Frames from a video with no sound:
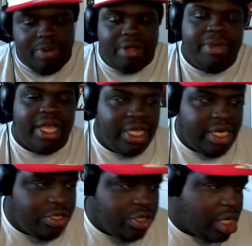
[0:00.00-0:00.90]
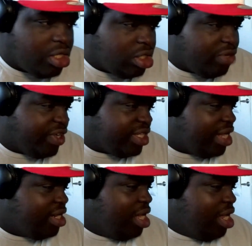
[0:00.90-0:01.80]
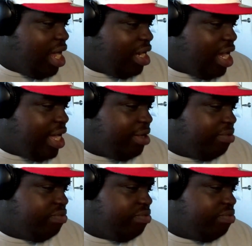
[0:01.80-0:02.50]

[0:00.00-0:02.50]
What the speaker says: should probably make, like, an introduction and stuff like that. And, like,